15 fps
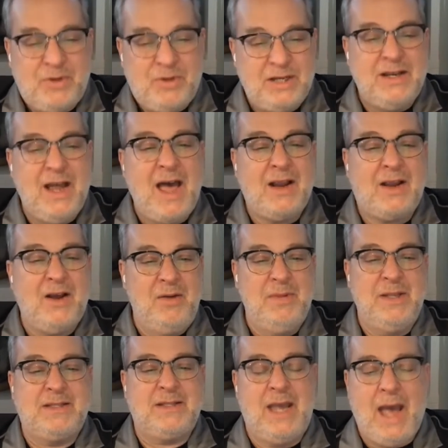did not
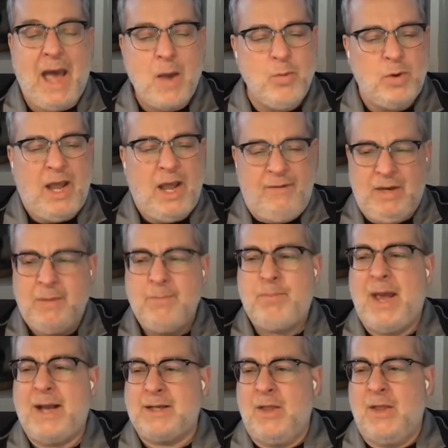come and say, I want to have an
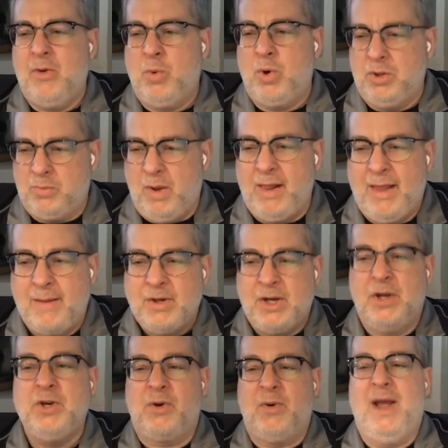impact on the world while I'm
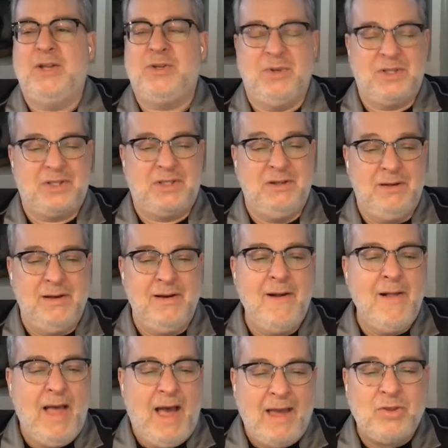an undergraduate student.
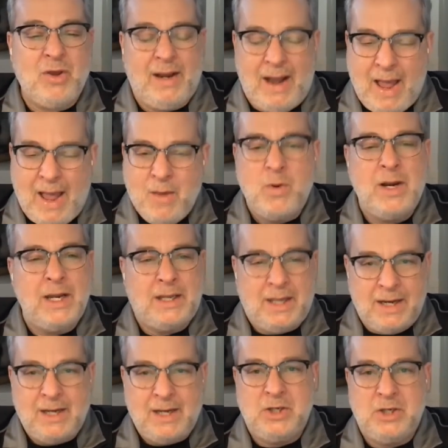I thought, I want to
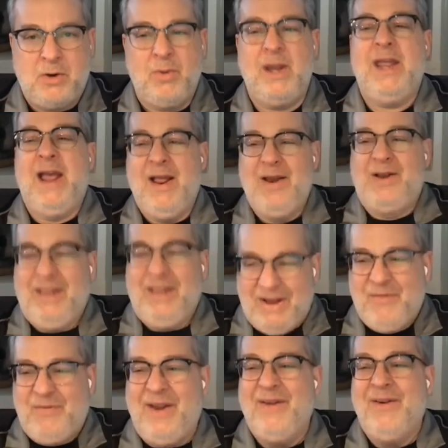get a degree and
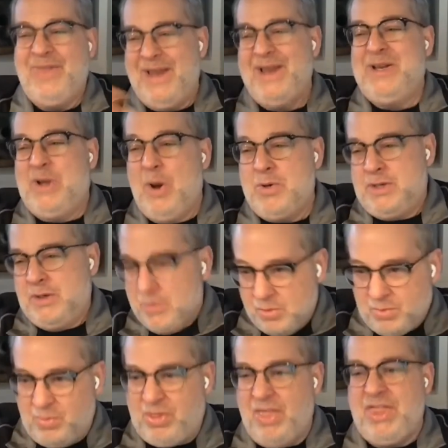leave here and then go
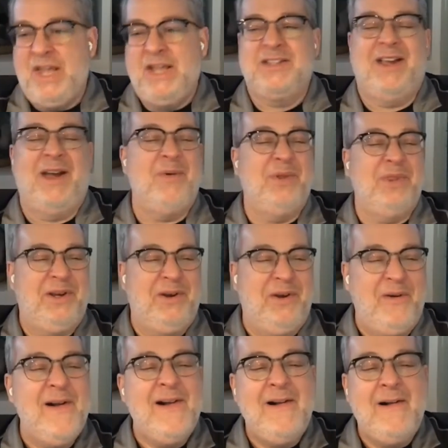do the things I will do.
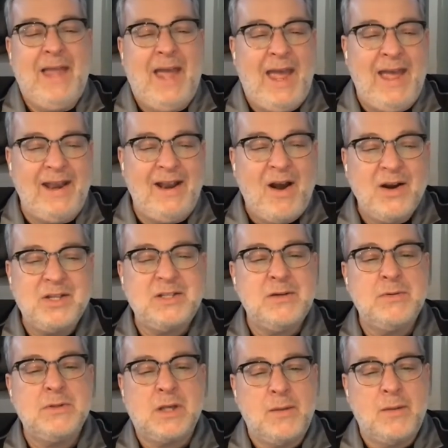And our
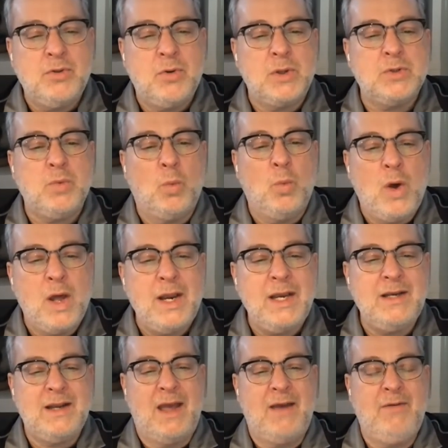students come to us
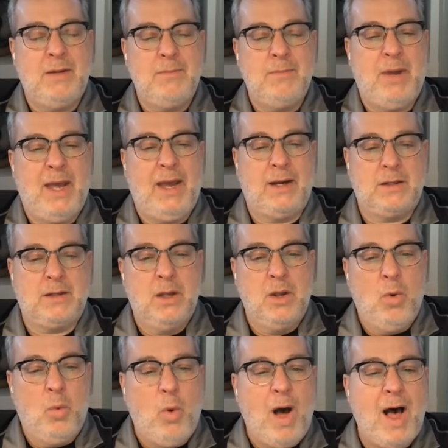wanting to have an impact
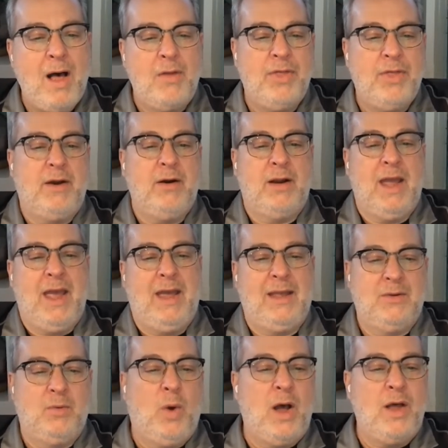while they're
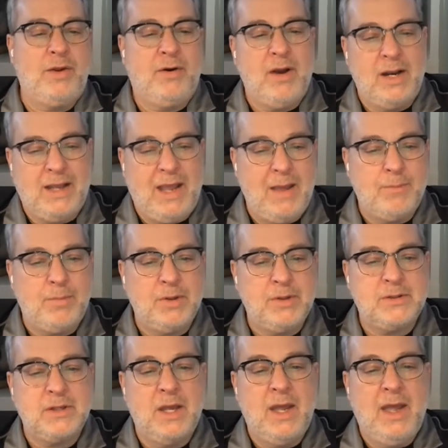on
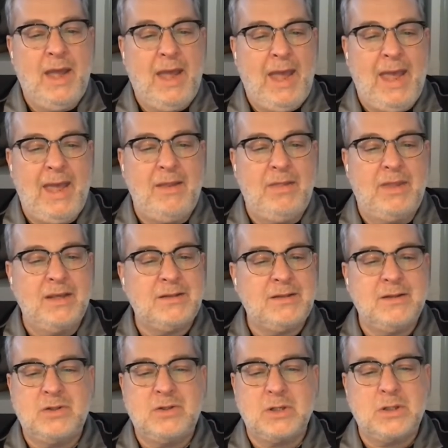campus. And this
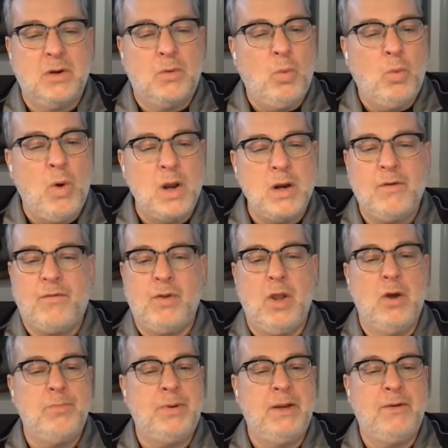is just a
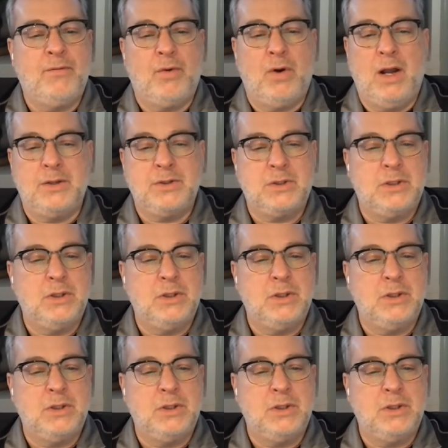wonderful opening for us